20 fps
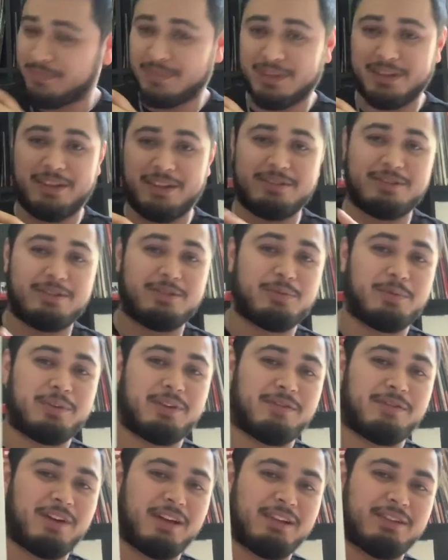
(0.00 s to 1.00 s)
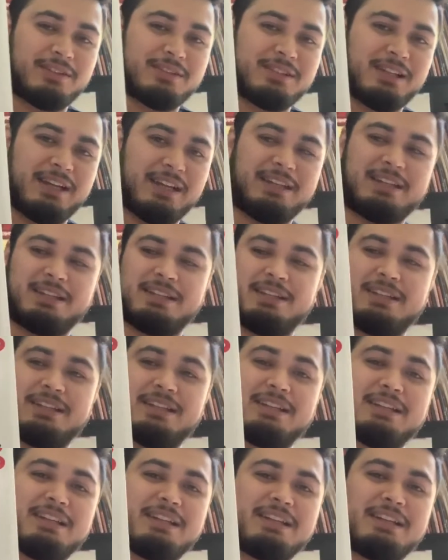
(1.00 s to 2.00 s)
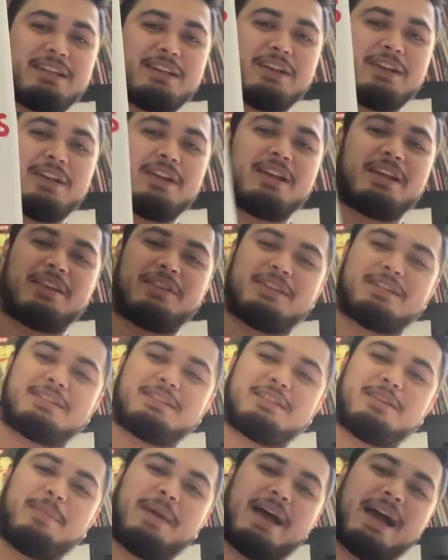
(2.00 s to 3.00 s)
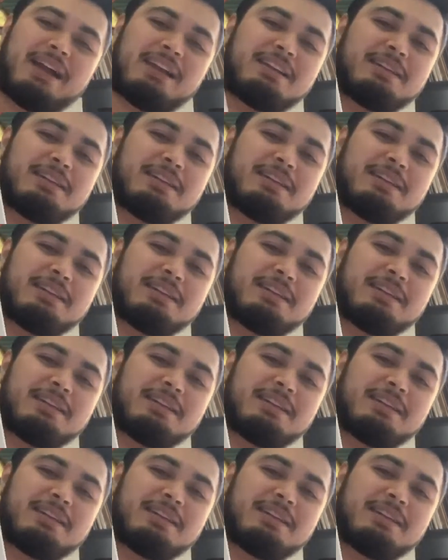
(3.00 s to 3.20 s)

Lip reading: This is what the front looks like. This is the back.